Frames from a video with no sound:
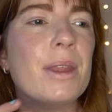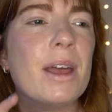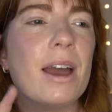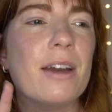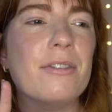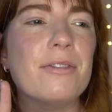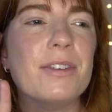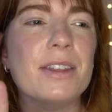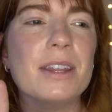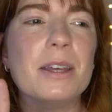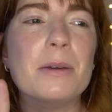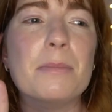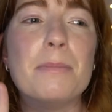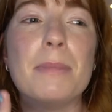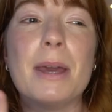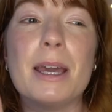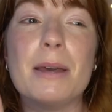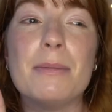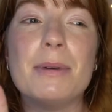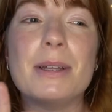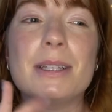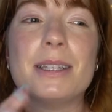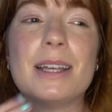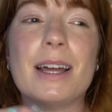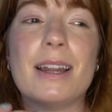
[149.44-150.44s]
I feel like
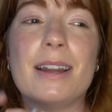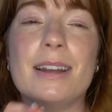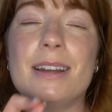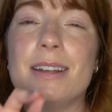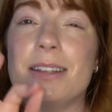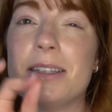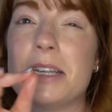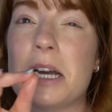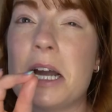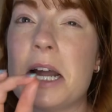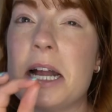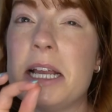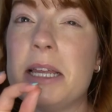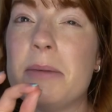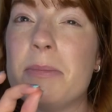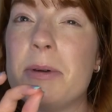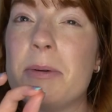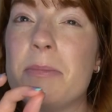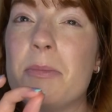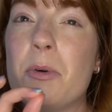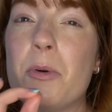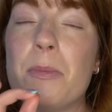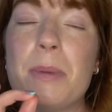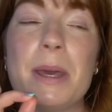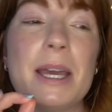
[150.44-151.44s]
maybe it's added a tiny
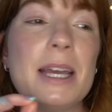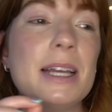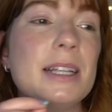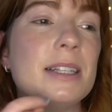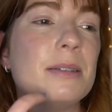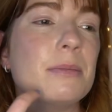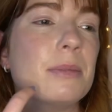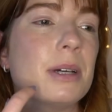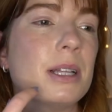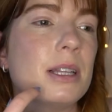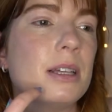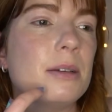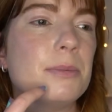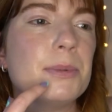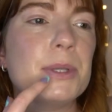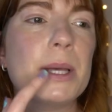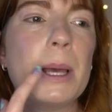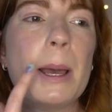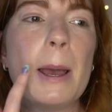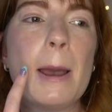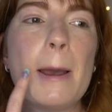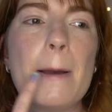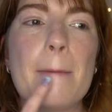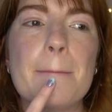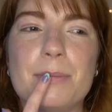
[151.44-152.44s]
bit more pink to my lips,
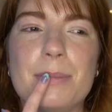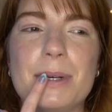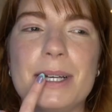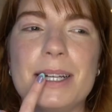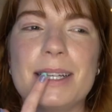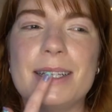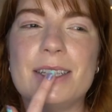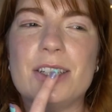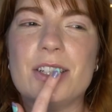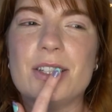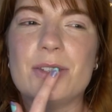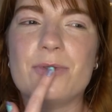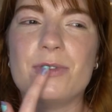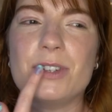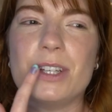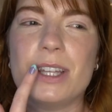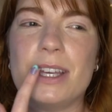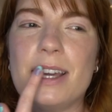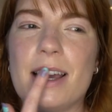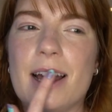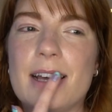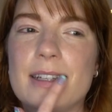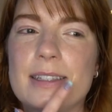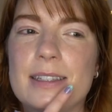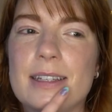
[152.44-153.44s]
but it just really
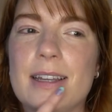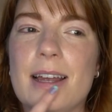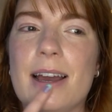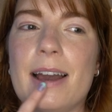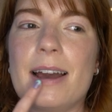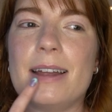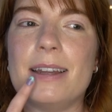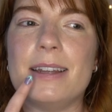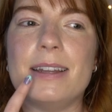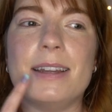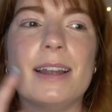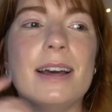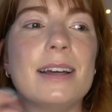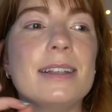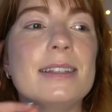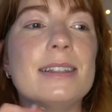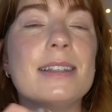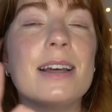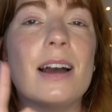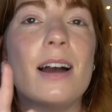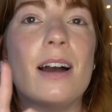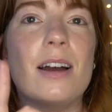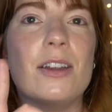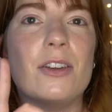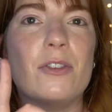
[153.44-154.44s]
hasn't added a
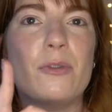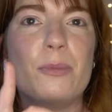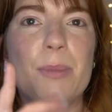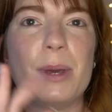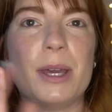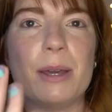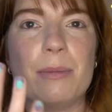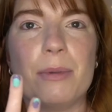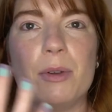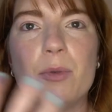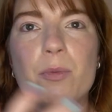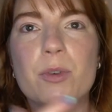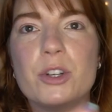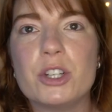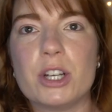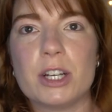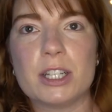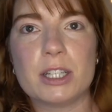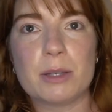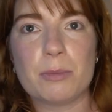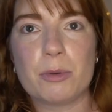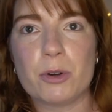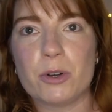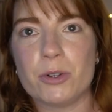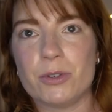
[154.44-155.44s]
ton of pigment, which I
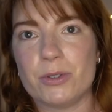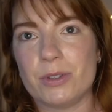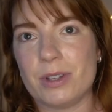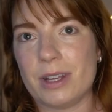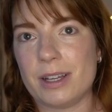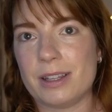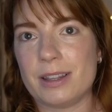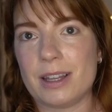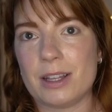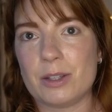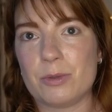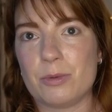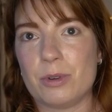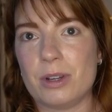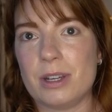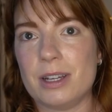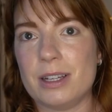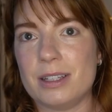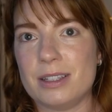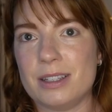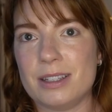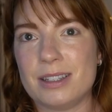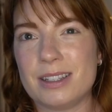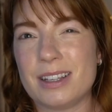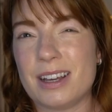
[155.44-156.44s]
suppose like that's what it
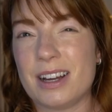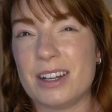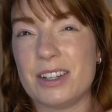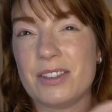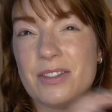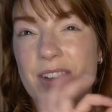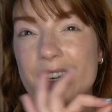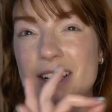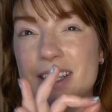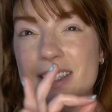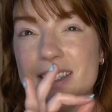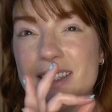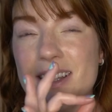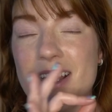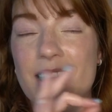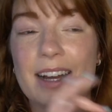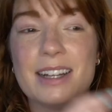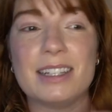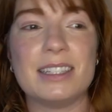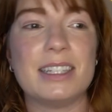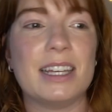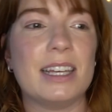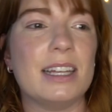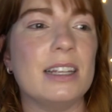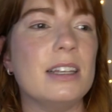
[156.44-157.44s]
is. It's kind of like a
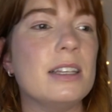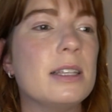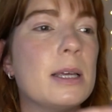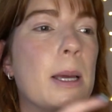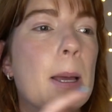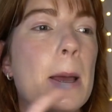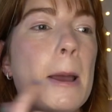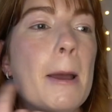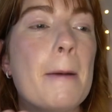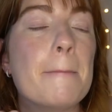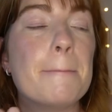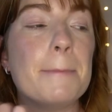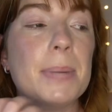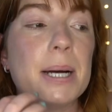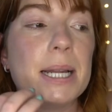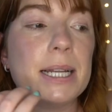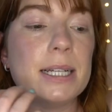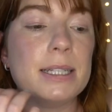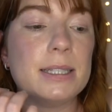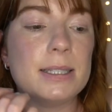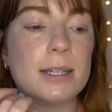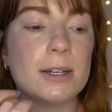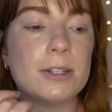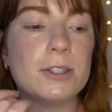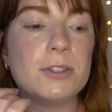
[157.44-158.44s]
slight tint, but
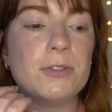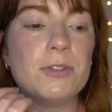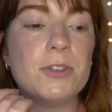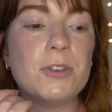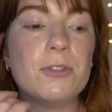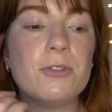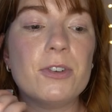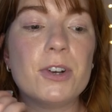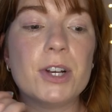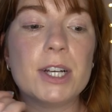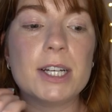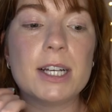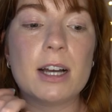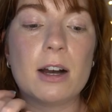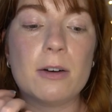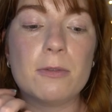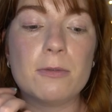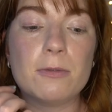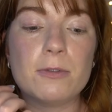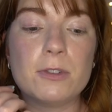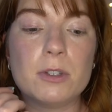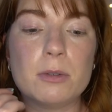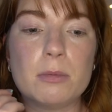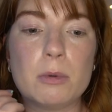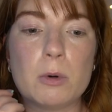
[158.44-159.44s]
it does feel very
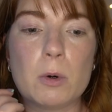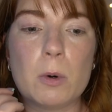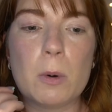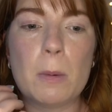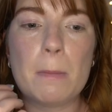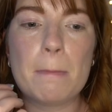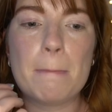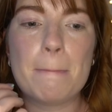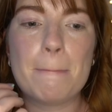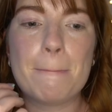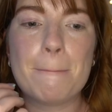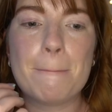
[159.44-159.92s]
comfortable,